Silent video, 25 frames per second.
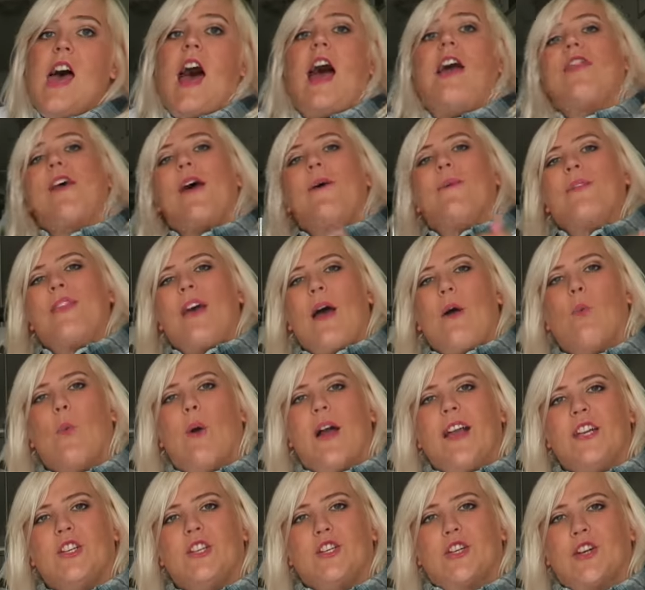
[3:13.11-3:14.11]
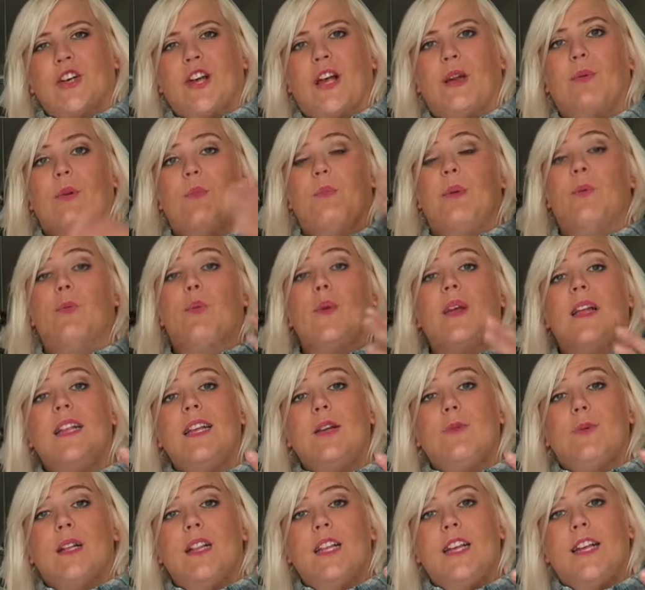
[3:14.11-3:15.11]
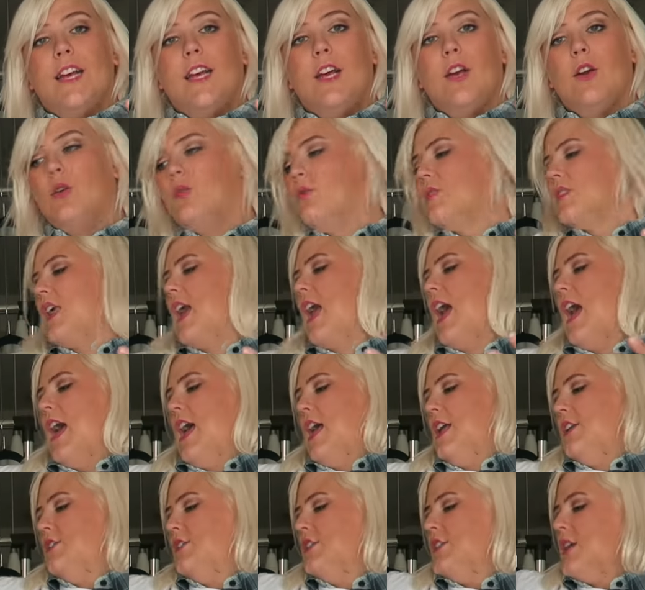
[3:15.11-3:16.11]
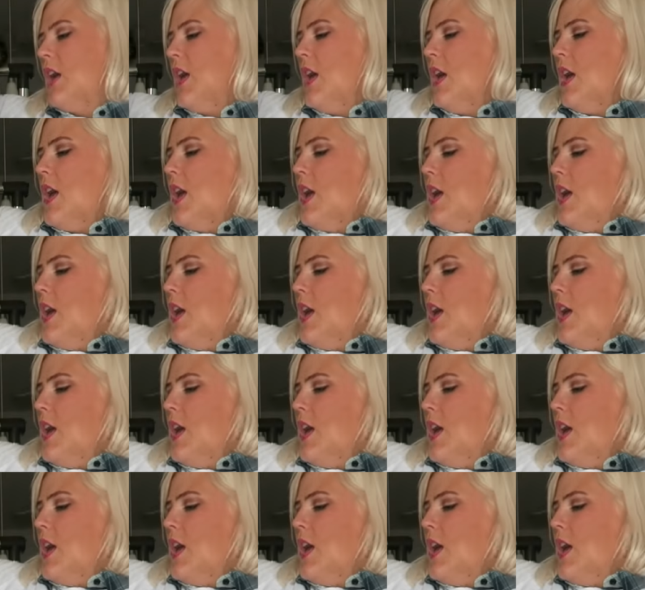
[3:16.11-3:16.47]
I thought with that white shirt, it would be really, really cute and